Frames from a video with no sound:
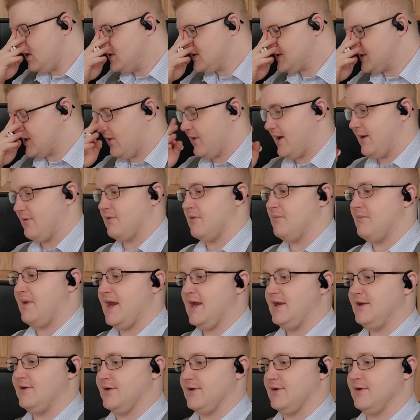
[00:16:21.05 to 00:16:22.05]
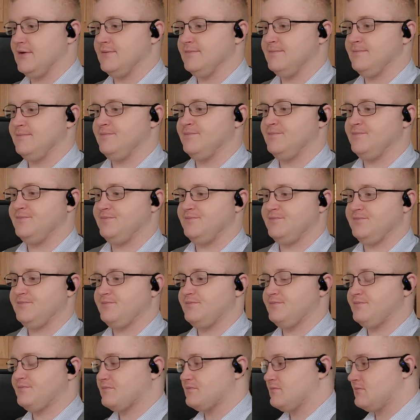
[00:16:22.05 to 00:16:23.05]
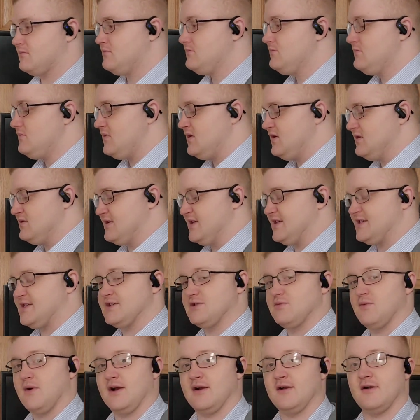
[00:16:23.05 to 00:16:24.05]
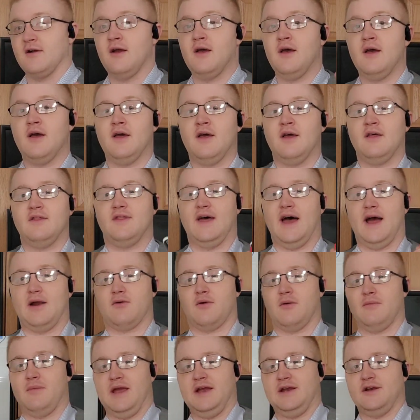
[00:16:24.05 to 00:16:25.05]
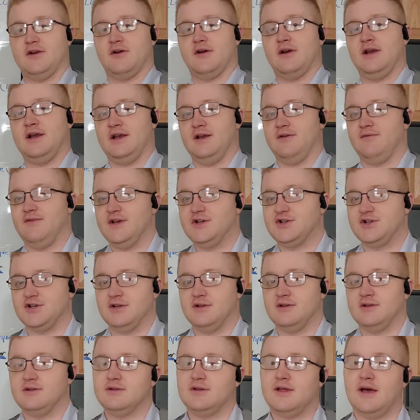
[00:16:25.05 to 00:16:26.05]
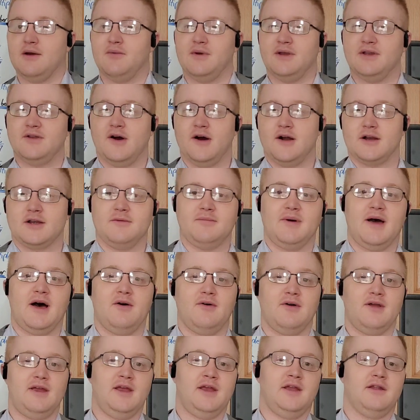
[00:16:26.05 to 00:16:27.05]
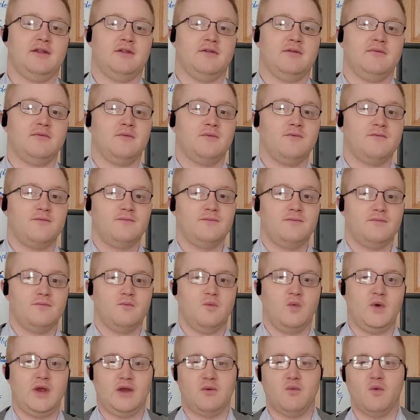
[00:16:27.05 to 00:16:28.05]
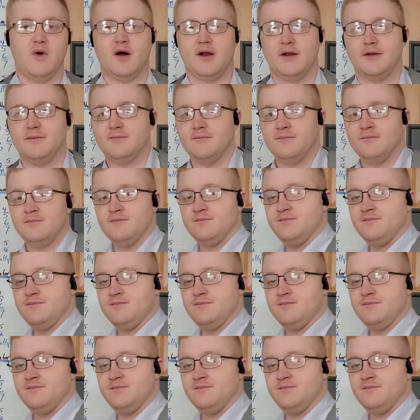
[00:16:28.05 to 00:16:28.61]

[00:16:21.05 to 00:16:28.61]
So, a remainder, this is where that remainder in division that we talked about in week 1,